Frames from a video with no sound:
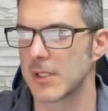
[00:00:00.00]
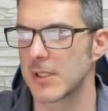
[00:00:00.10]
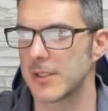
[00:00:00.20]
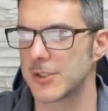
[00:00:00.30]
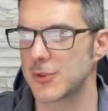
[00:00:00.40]

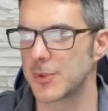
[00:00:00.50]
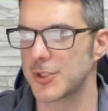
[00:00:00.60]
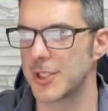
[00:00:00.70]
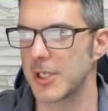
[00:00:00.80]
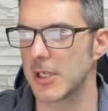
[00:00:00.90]
this switch
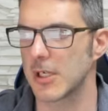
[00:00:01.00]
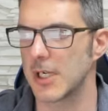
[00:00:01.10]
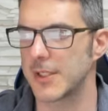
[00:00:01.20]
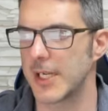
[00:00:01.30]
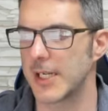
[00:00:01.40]
here,
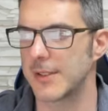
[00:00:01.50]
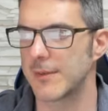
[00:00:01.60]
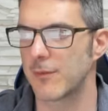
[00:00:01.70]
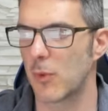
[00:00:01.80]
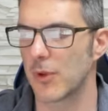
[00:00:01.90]
and then
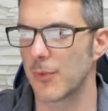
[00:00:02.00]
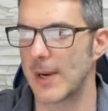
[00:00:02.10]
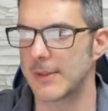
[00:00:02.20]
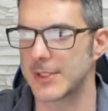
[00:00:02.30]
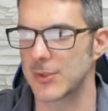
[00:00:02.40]
for the
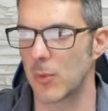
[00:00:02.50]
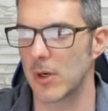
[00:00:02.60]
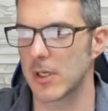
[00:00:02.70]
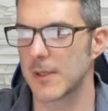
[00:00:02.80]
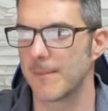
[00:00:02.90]
routing to work.